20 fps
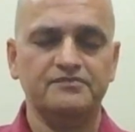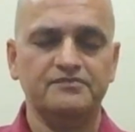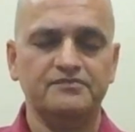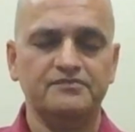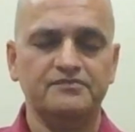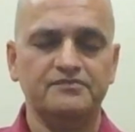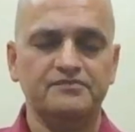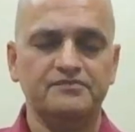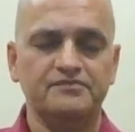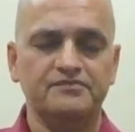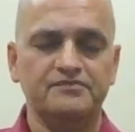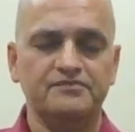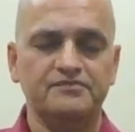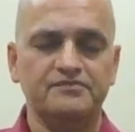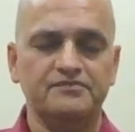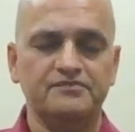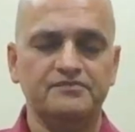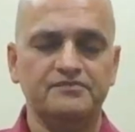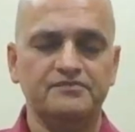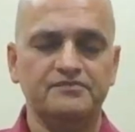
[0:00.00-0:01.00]
Of the
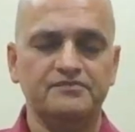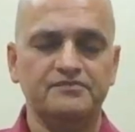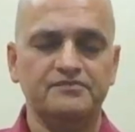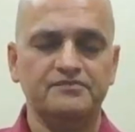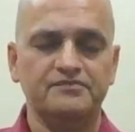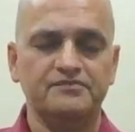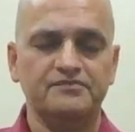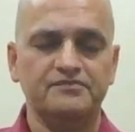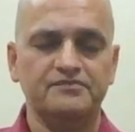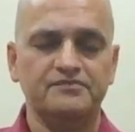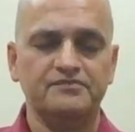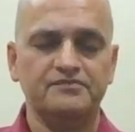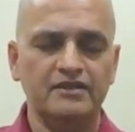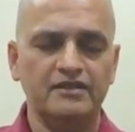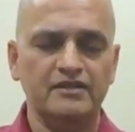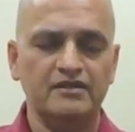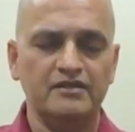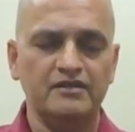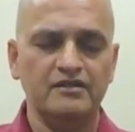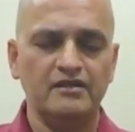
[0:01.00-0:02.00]
body
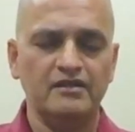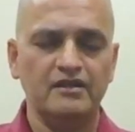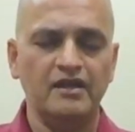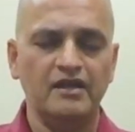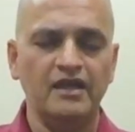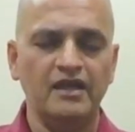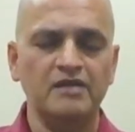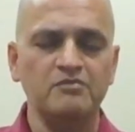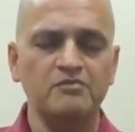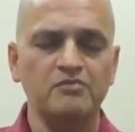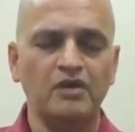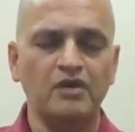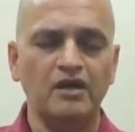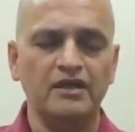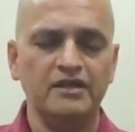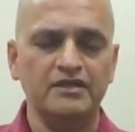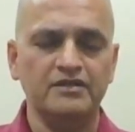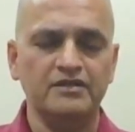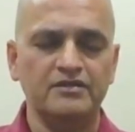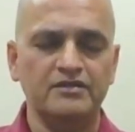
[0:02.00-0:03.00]
and
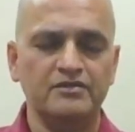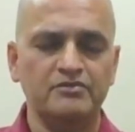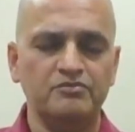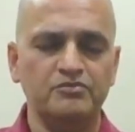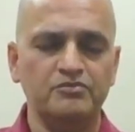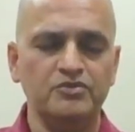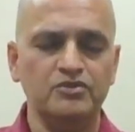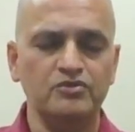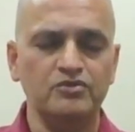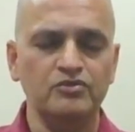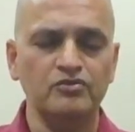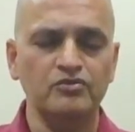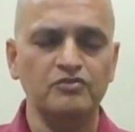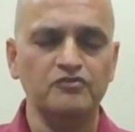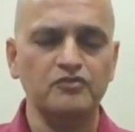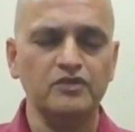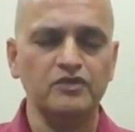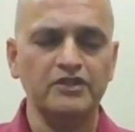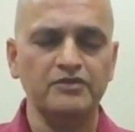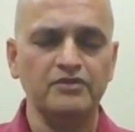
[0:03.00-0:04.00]
mind
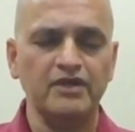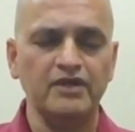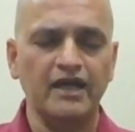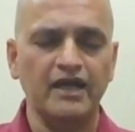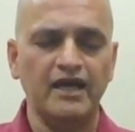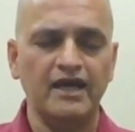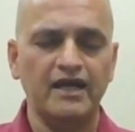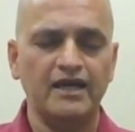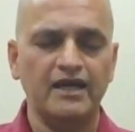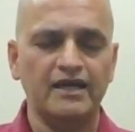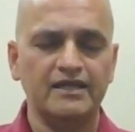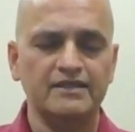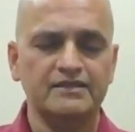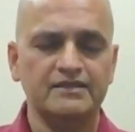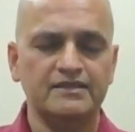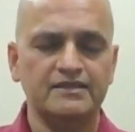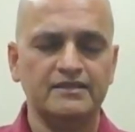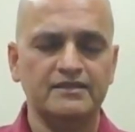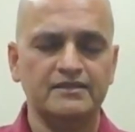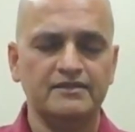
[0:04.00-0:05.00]
beautifully
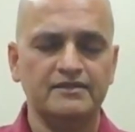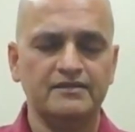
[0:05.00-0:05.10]
relaxed.